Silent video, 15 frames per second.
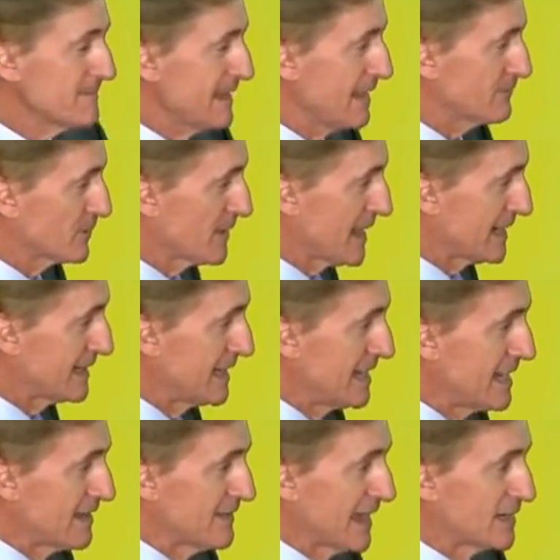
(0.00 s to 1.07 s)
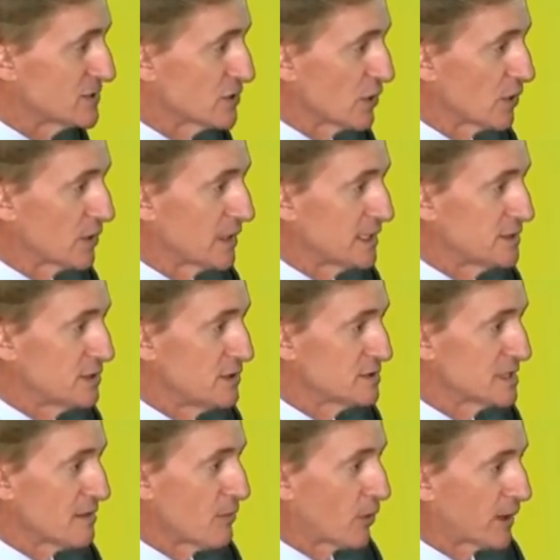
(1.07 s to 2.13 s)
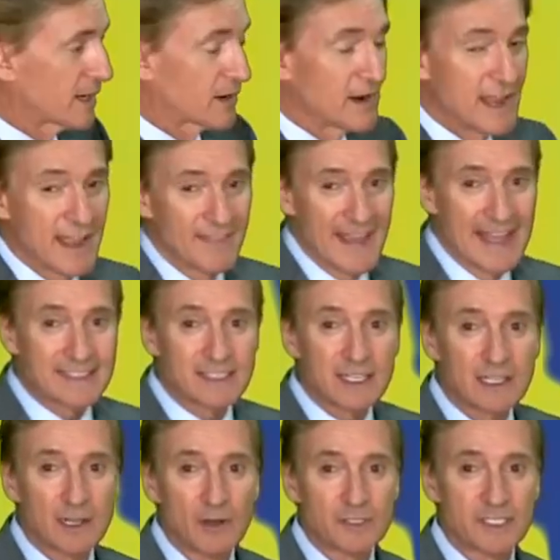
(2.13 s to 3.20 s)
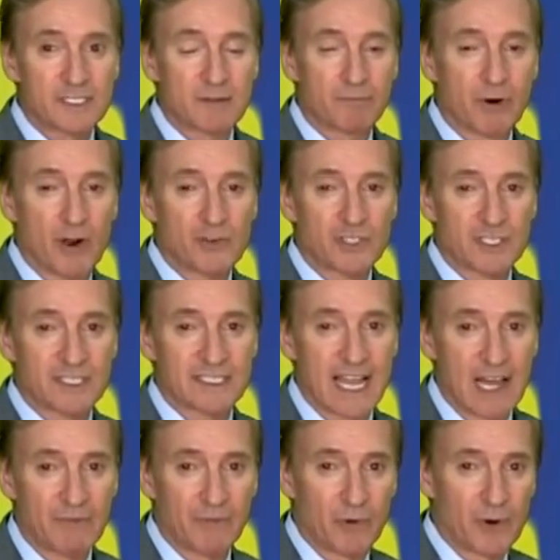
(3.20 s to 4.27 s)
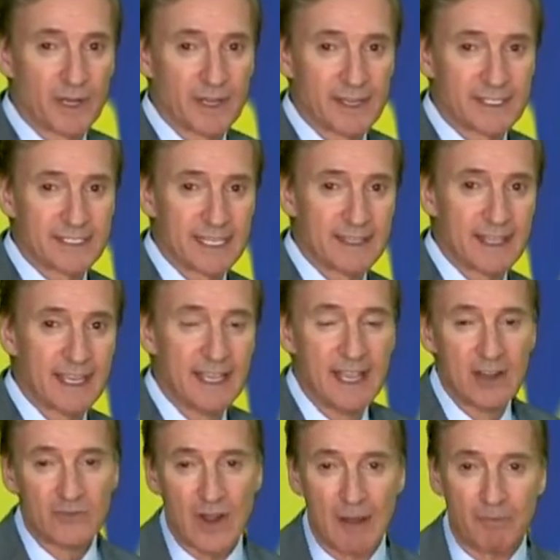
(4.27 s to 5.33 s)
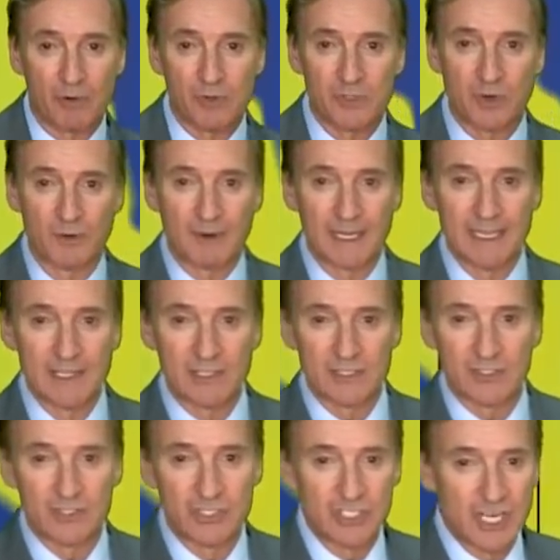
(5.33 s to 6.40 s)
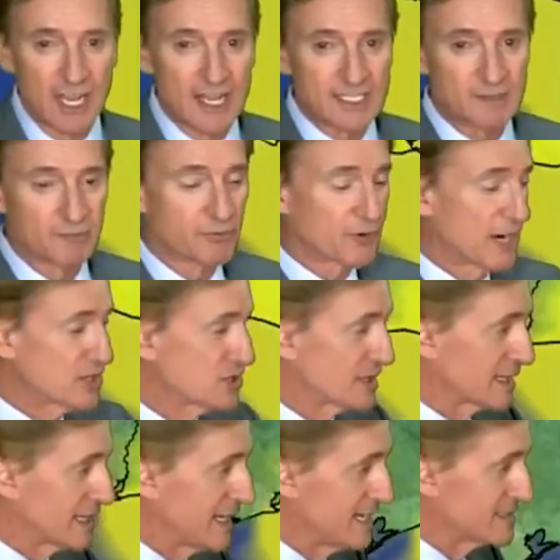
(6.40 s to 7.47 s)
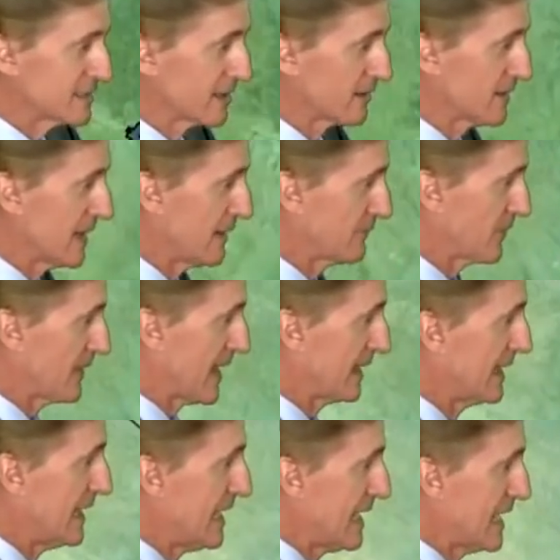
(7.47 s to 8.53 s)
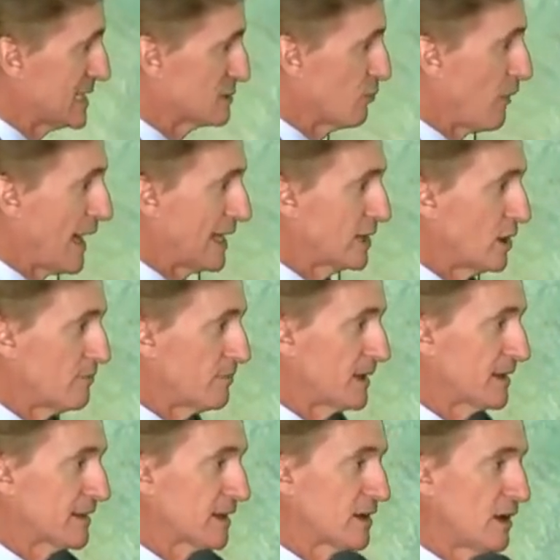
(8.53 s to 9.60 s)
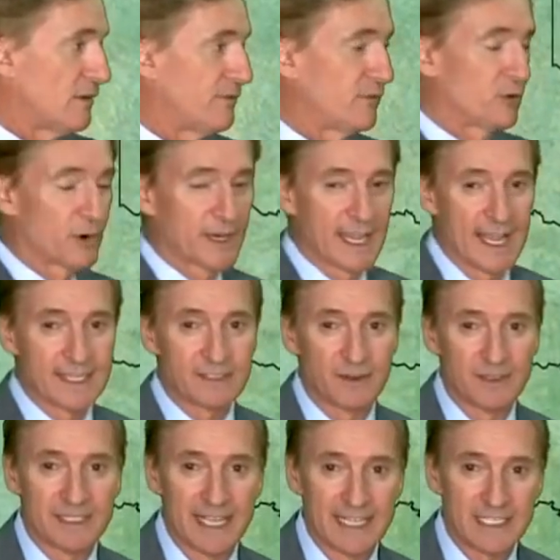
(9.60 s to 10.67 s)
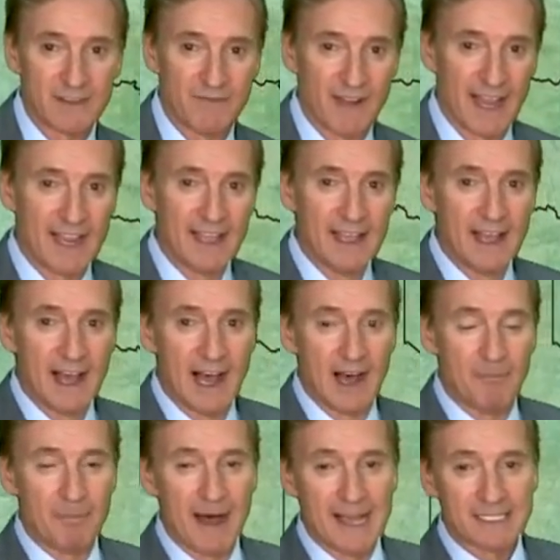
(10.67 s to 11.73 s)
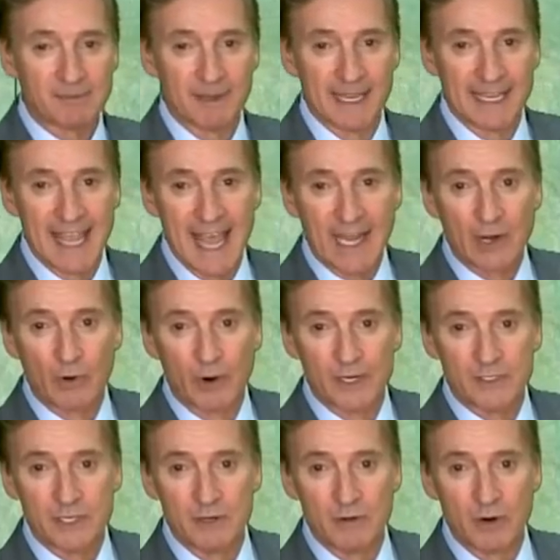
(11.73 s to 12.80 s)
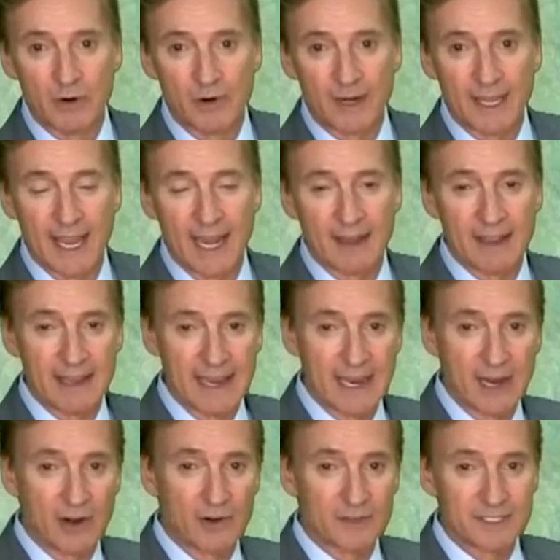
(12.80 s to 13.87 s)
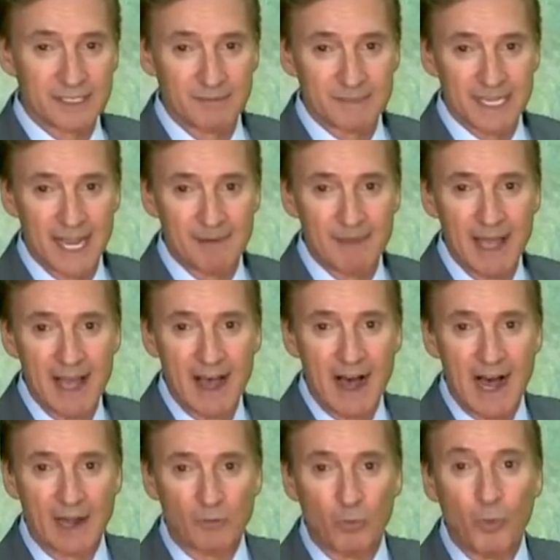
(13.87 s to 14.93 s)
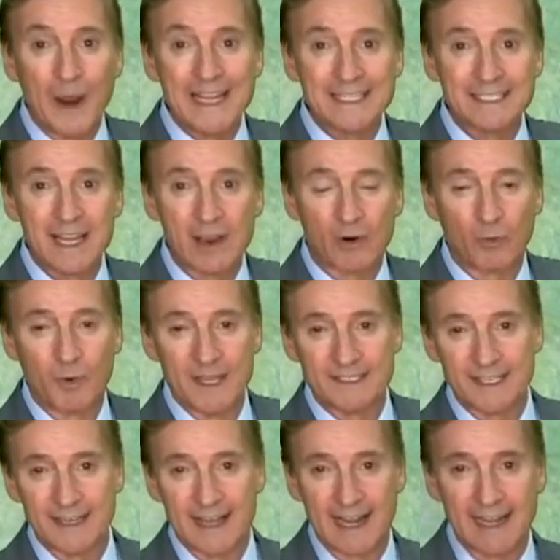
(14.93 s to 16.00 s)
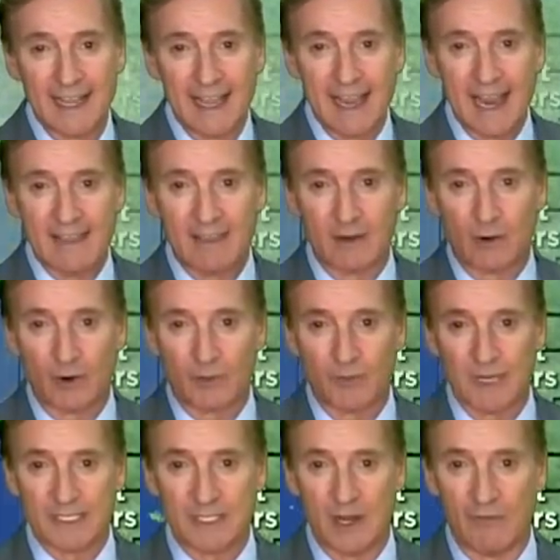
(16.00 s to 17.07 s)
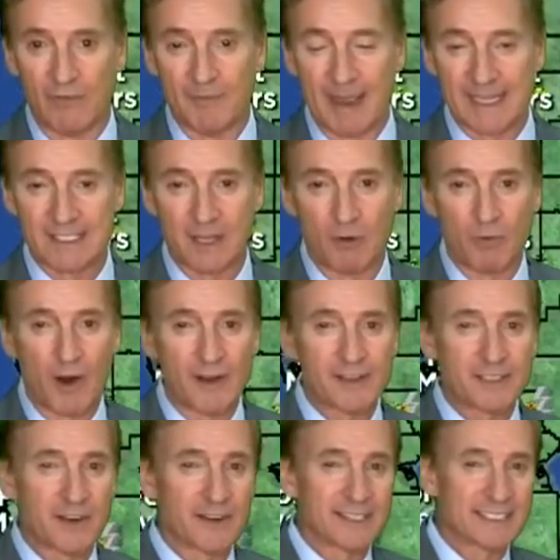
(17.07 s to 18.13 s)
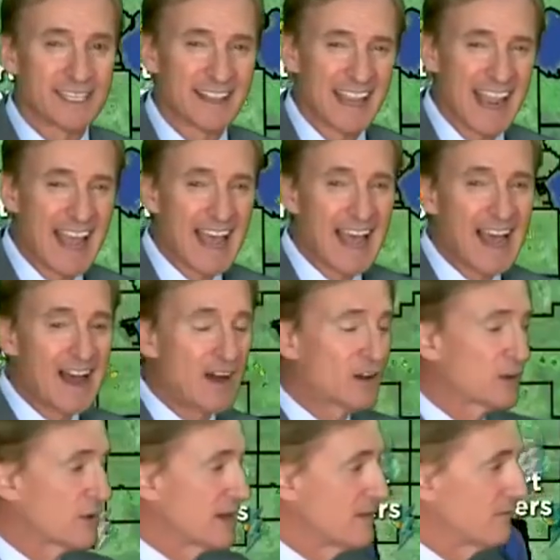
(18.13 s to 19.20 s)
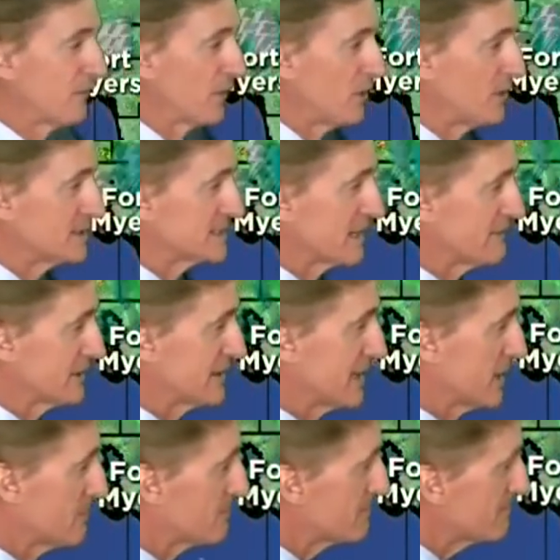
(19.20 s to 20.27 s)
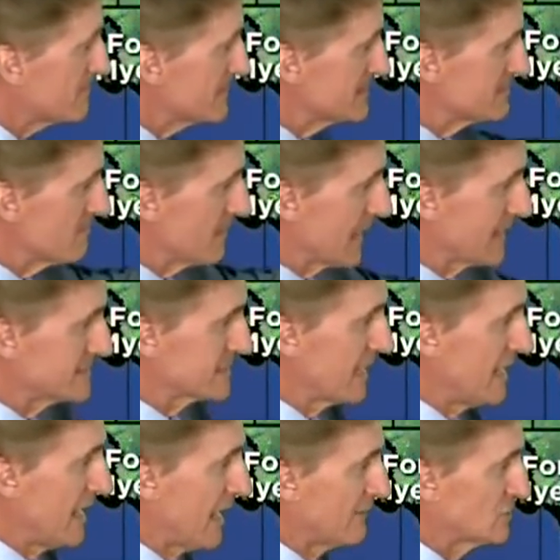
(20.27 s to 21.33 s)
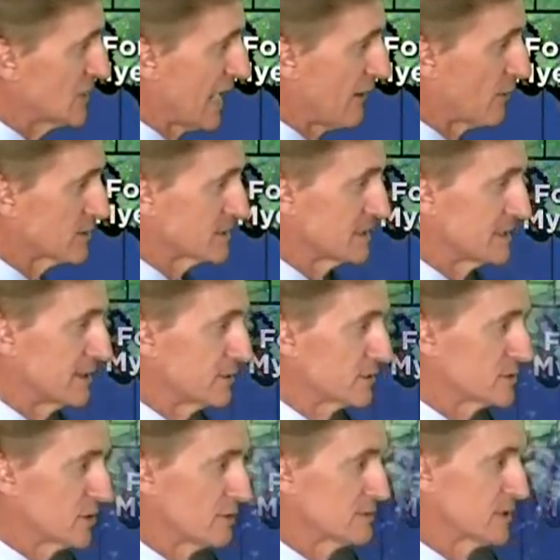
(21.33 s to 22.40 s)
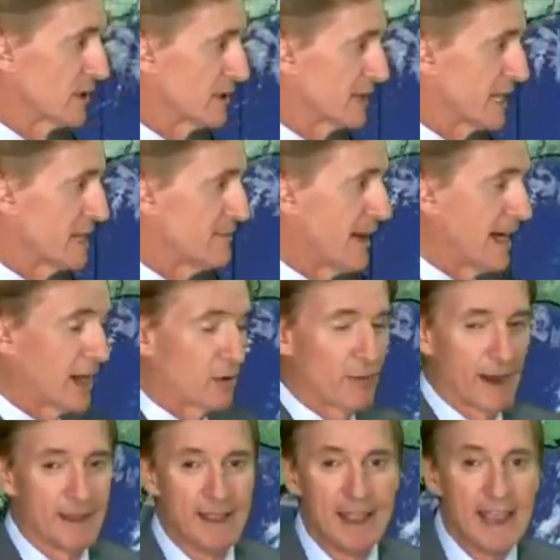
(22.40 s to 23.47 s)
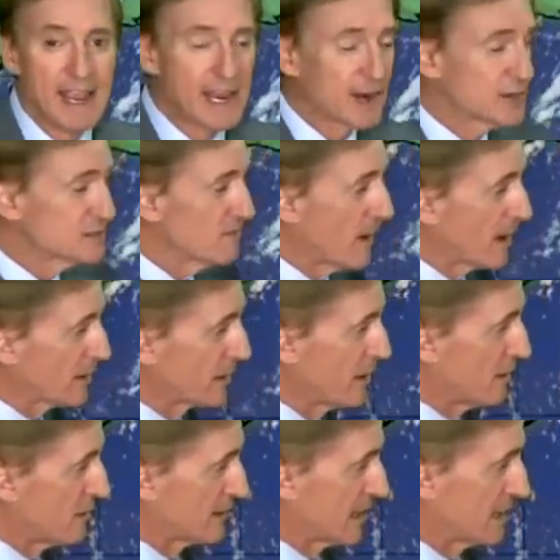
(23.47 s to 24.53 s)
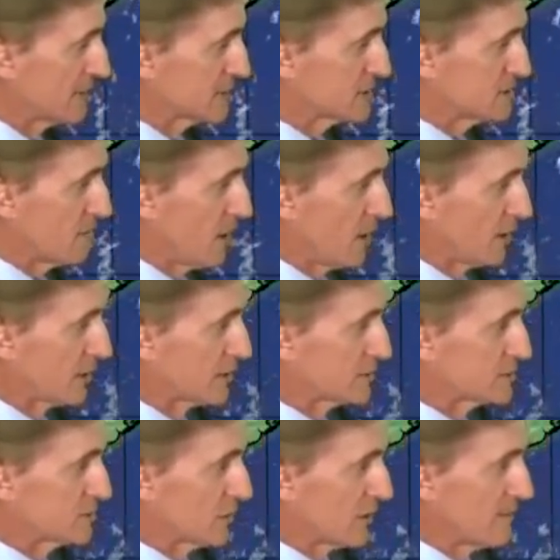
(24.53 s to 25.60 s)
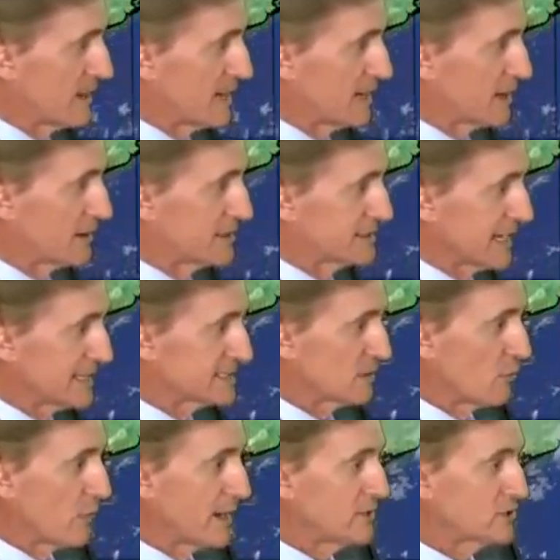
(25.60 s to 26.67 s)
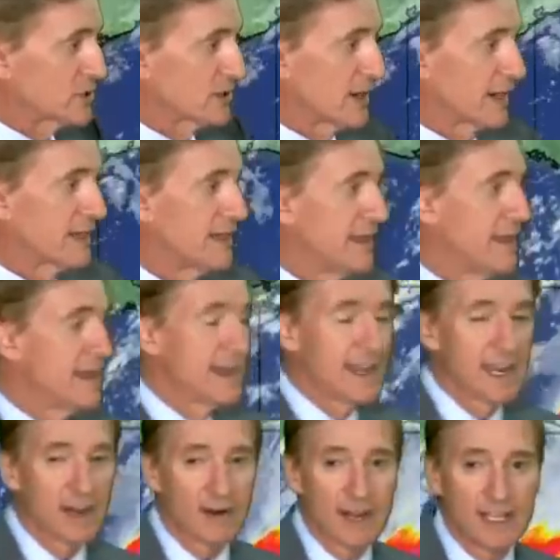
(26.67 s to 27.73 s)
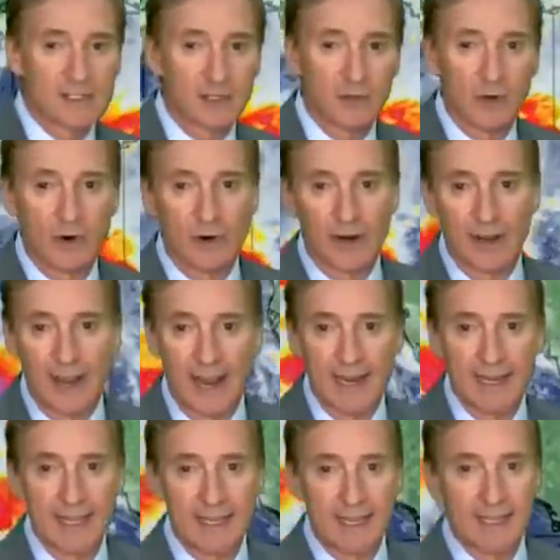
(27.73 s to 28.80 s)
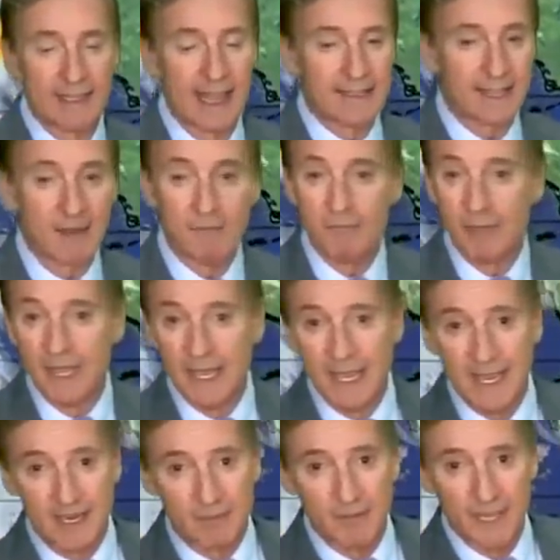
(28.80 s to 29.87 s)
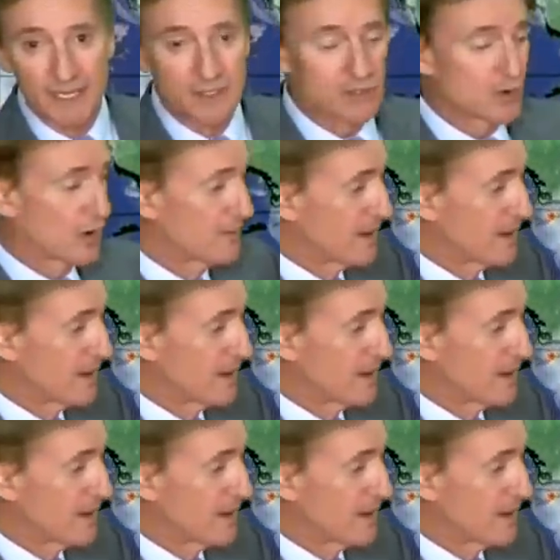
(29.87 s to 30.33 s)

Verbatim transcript: After that, that is early Tuesday morning here. That's the closest approach to South Florida. You can see the tropical storm conditions just brush the Keys there. Then after that, it's wide open in the Gulf, forecast to intensify, uh, possibly a Category 2 hurricane here sometime on Wednesday or Wednesday night in the northwest Gulf of Mexico. We're already starting to see the outer influence of it there some bands of showers and thunderstorms starting to come our way. Here's Marco, kind of a smaller storm here. It's had some wind shear on it. Here is Laura, and it, it has a big, big storm